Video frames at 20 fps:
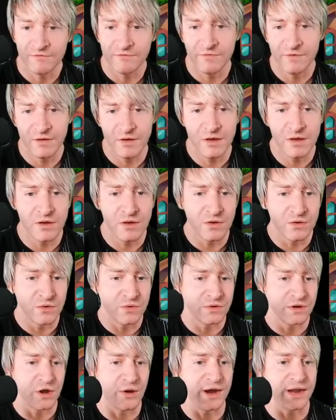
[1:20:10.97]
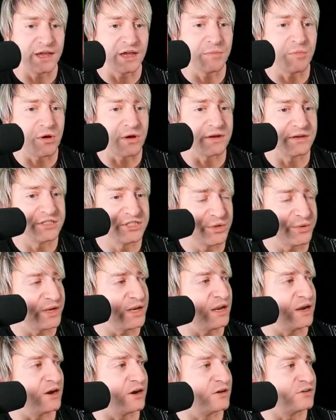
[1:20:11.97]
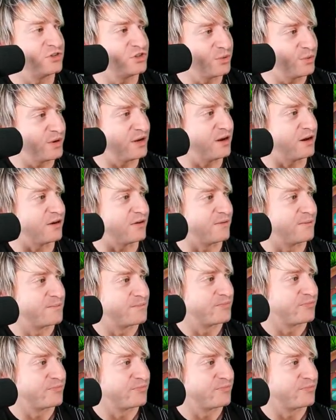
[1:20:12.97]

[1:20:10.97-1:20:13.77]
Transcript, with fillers: All right, come on. Do it here. Do it here.